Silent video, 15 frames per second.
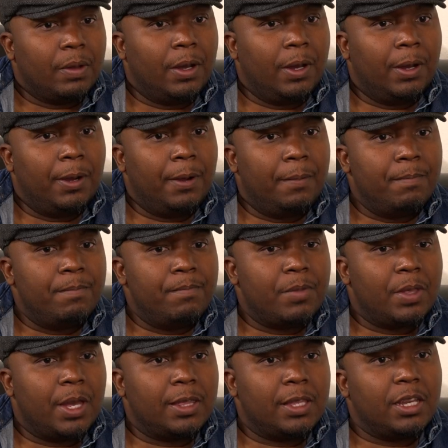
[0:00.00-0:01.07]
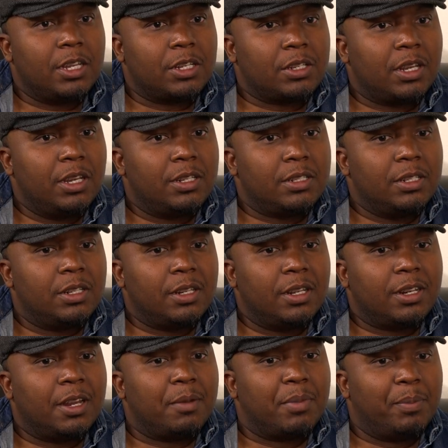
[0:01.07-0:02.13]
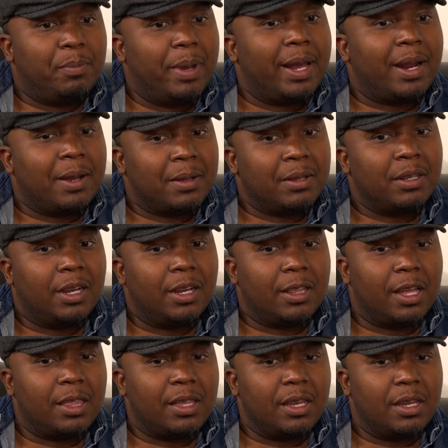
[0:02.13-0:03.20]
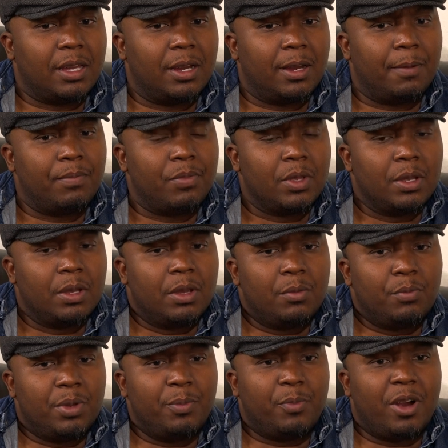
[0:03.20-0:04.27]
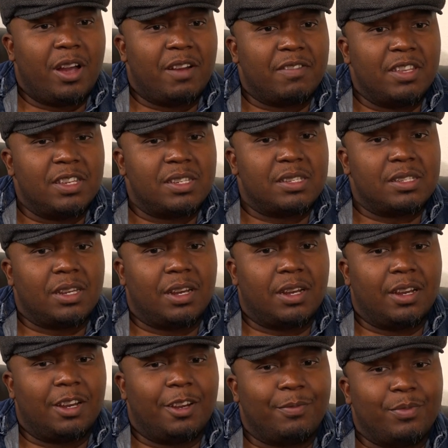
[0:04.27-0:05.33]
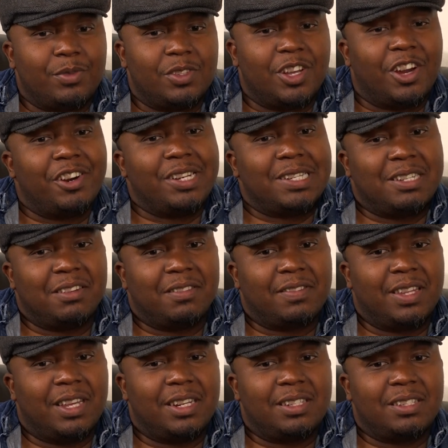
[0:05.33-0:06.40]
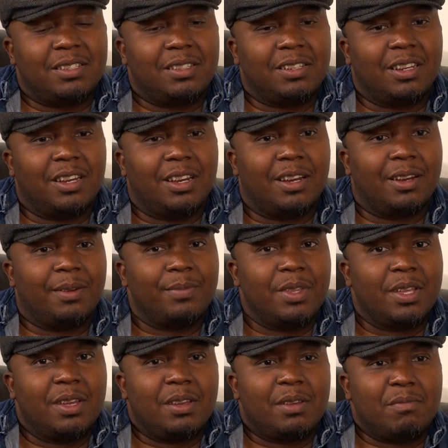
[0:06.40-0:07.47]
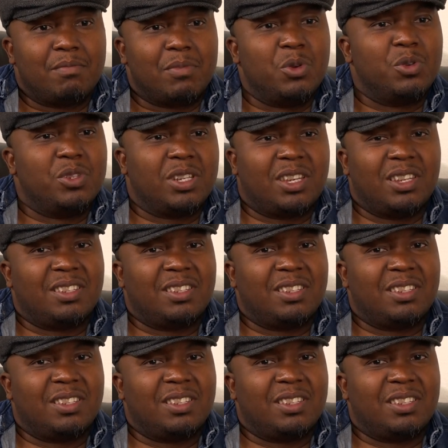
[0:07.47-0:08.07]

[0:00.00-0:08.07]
I think it can be better. Mm-hmm. I think people have this narrative that music